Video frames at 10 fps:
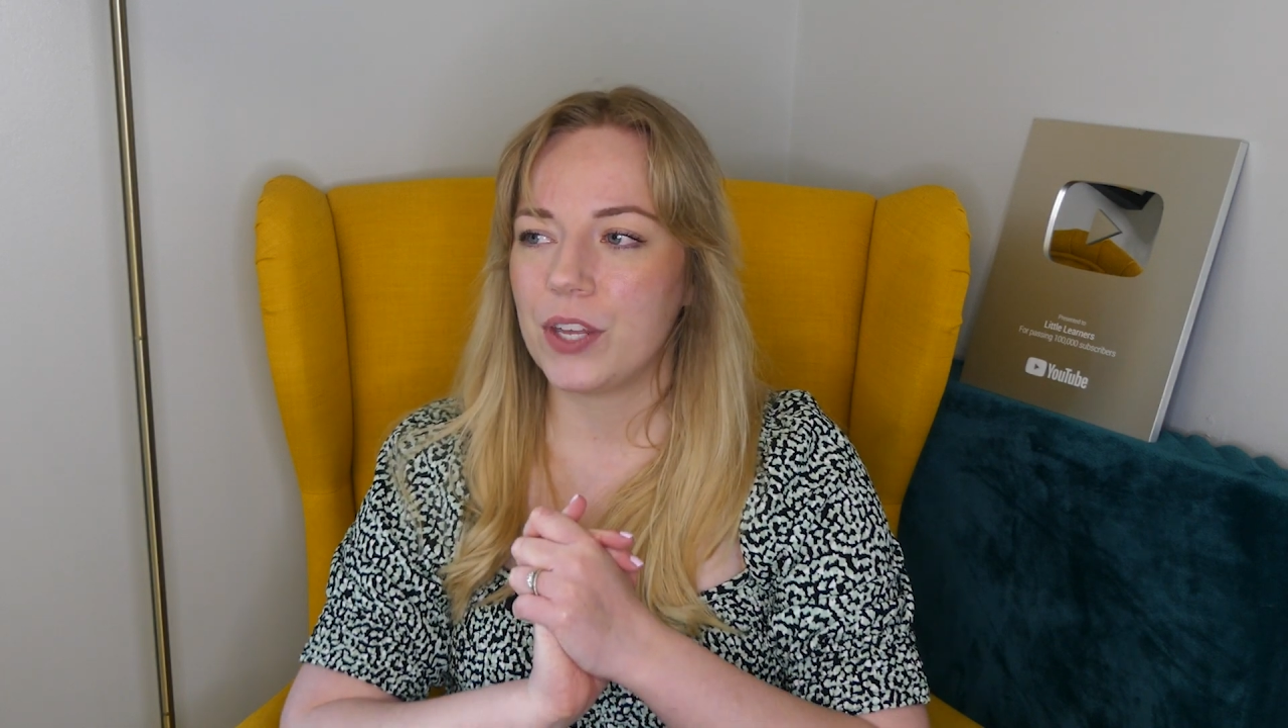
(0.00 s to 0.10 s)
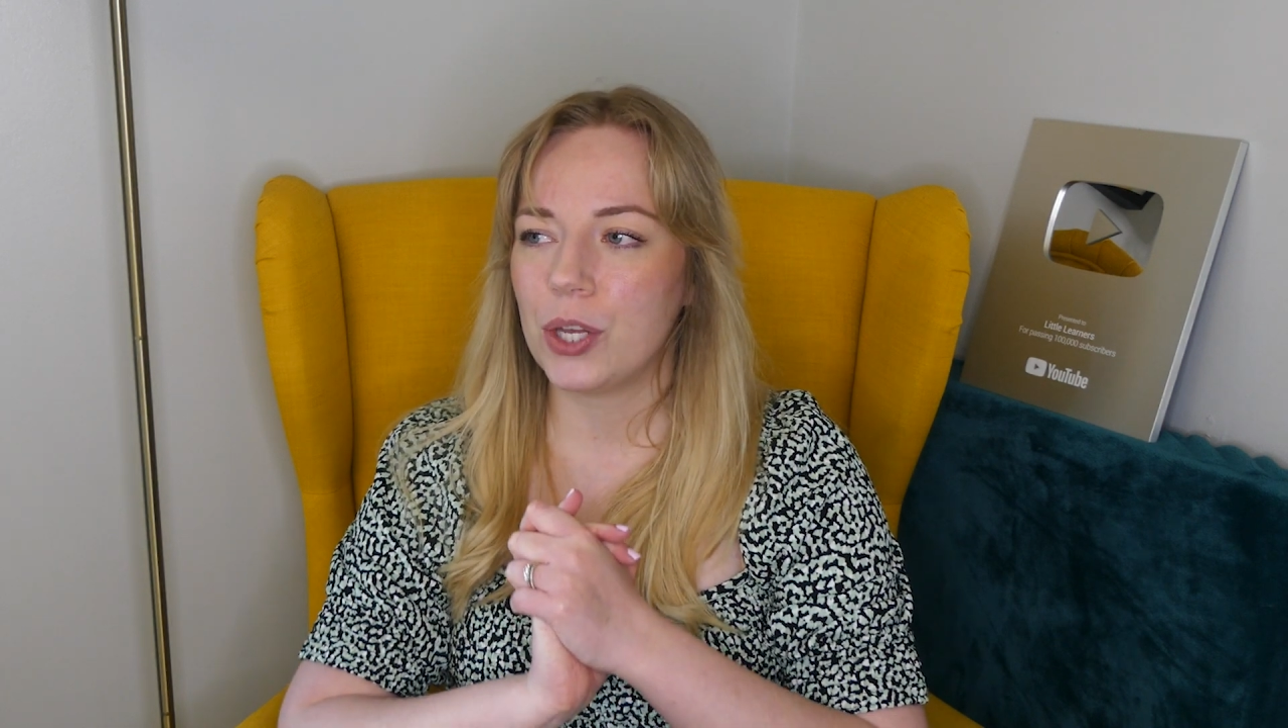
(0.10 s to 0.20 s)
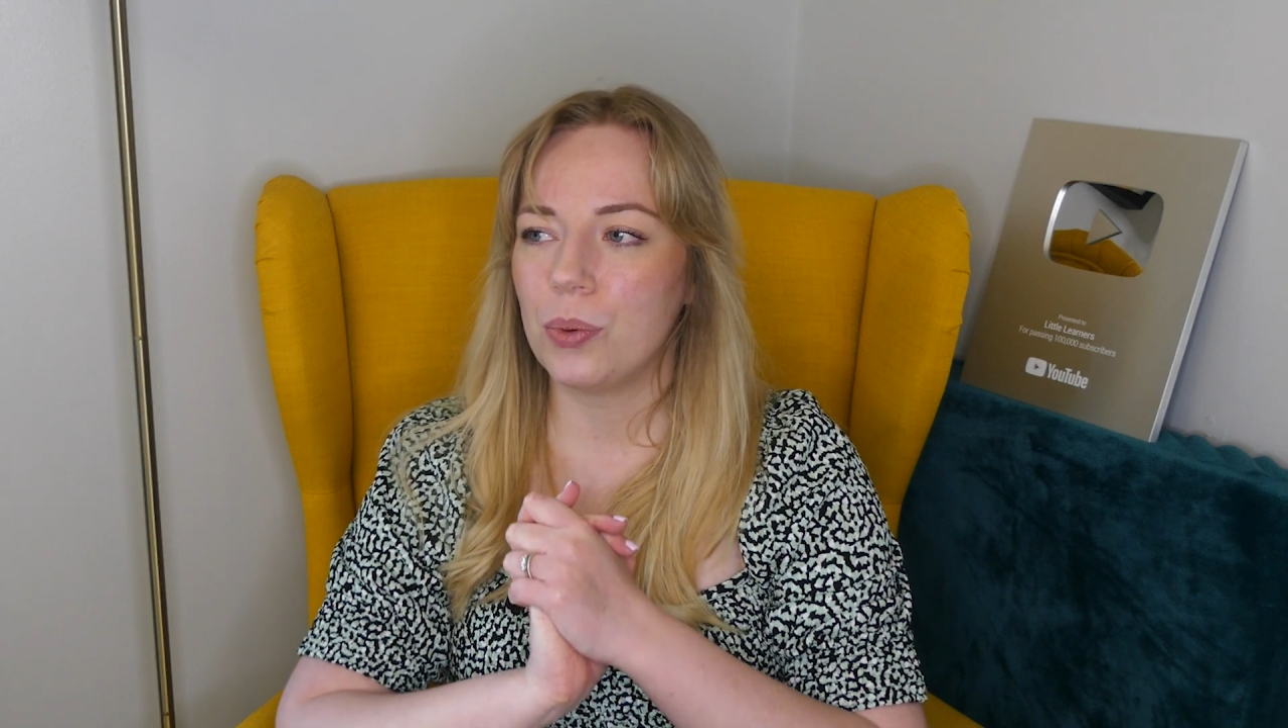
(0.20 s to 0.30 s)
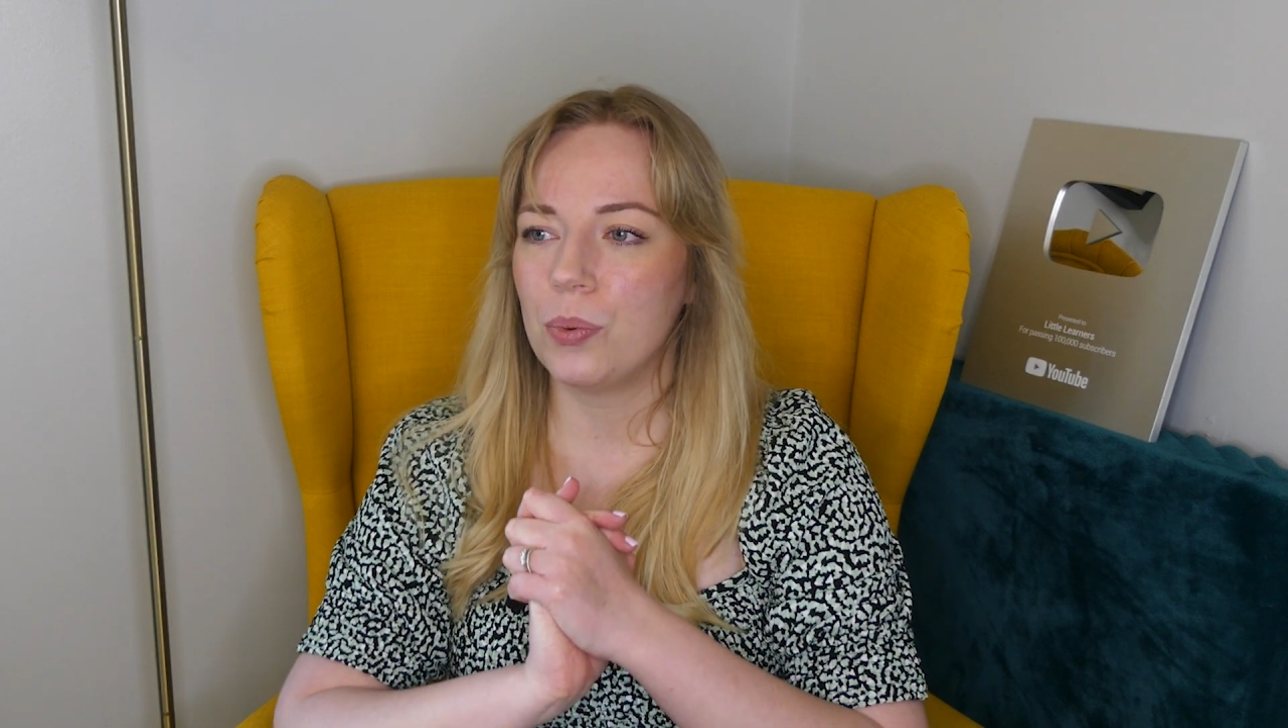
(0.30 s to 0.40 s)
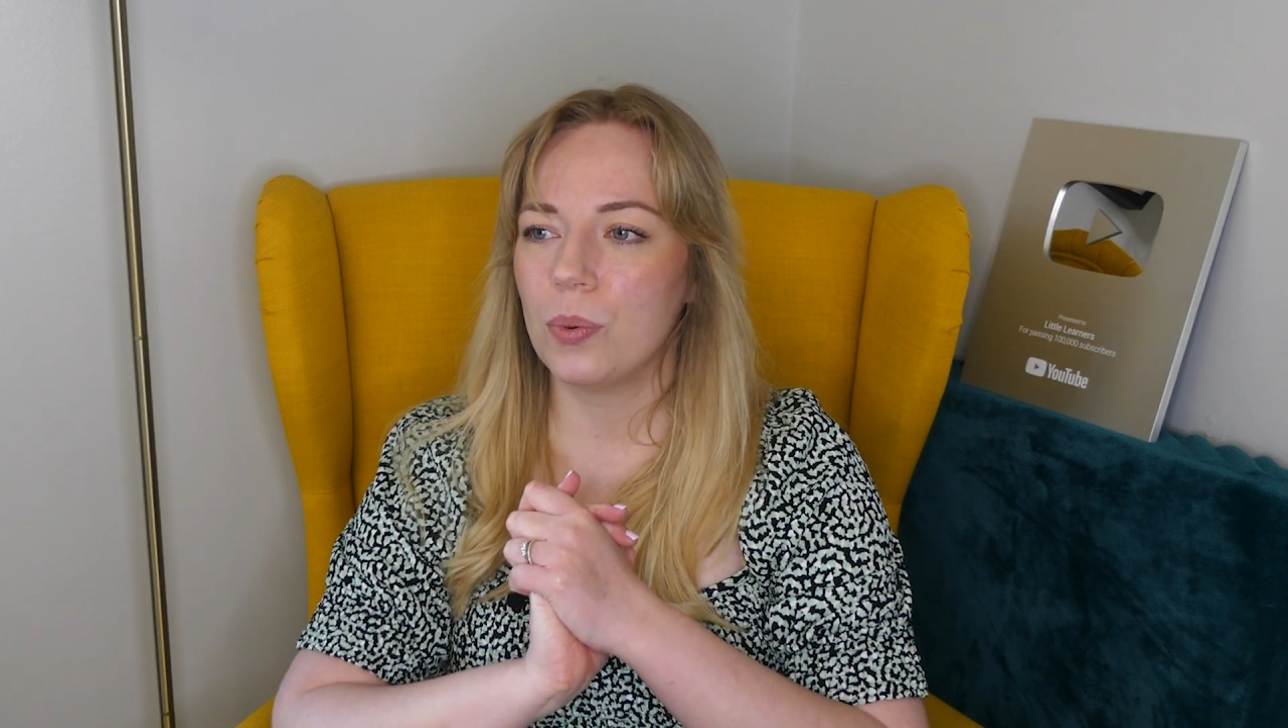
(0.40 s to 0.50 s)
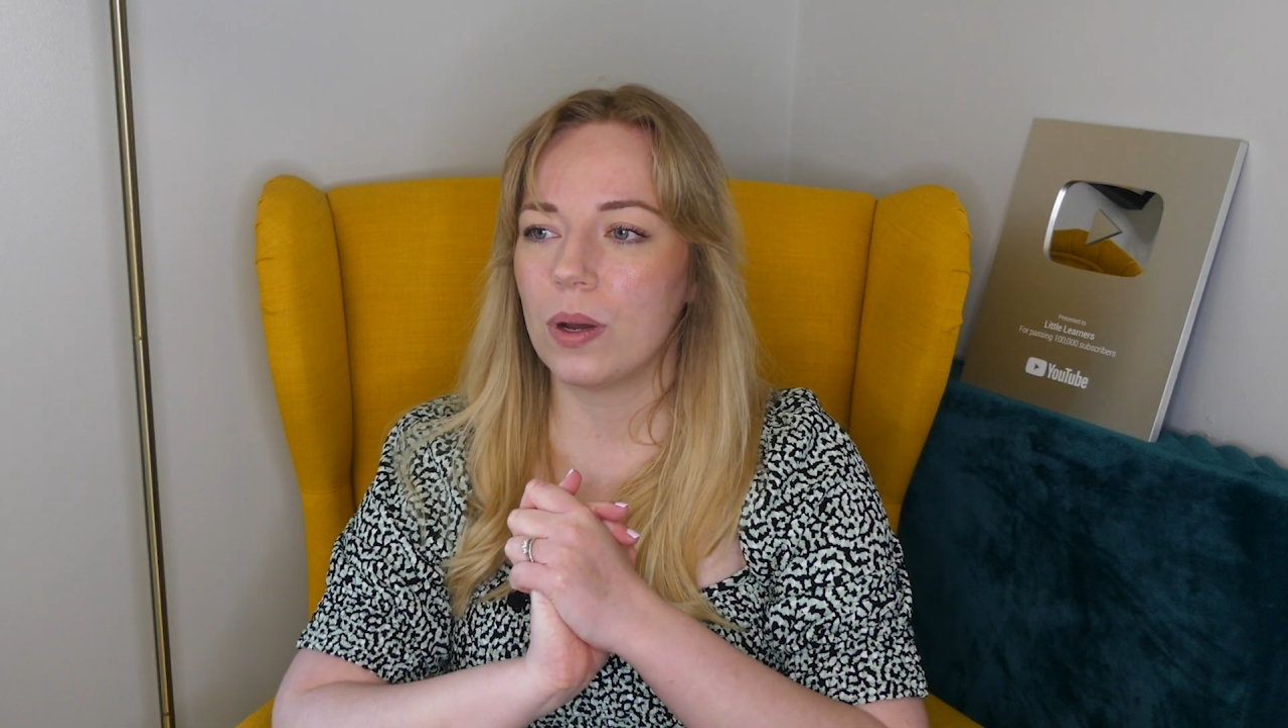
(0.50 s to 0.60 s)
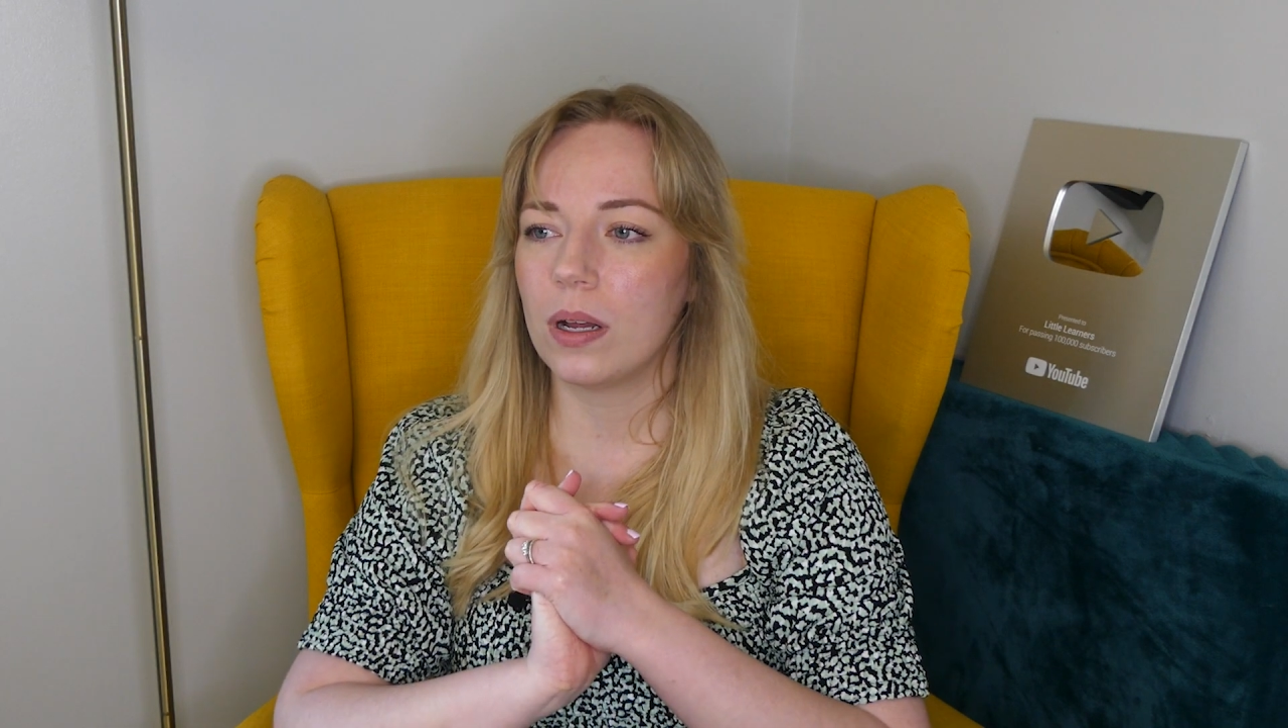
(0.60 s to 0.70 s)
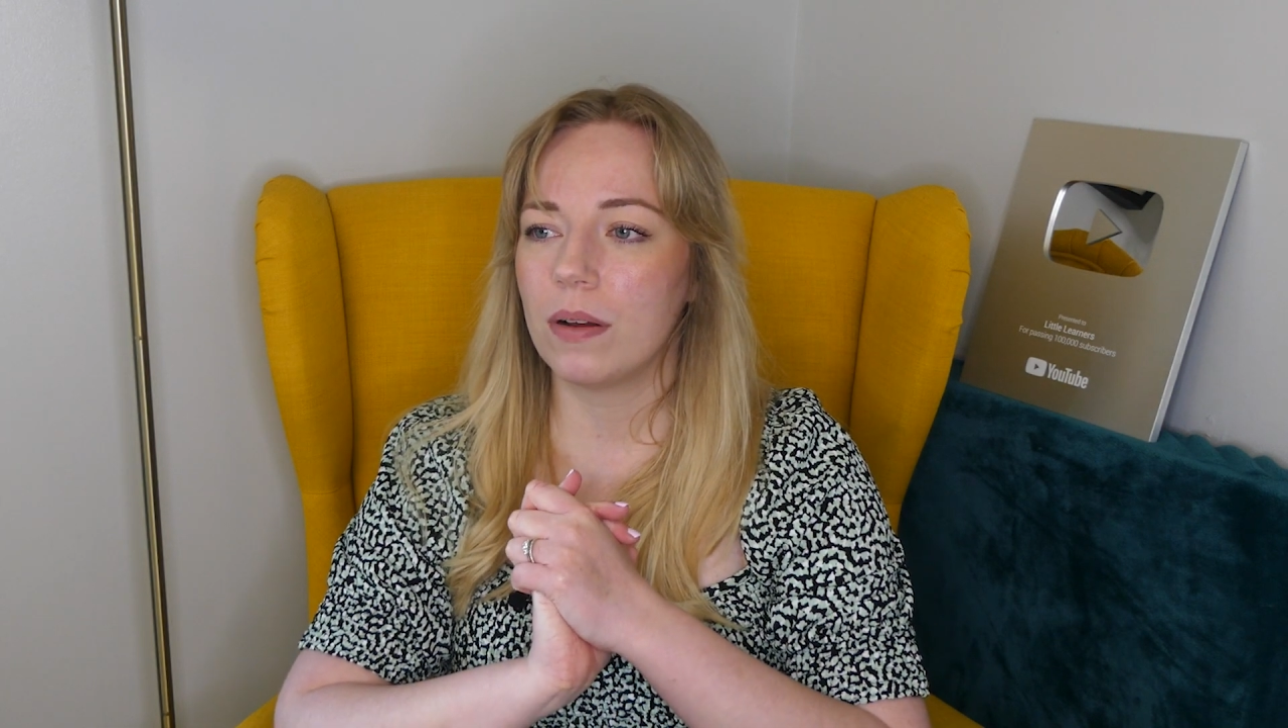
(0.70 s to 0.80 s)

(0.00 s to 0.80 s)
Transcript: you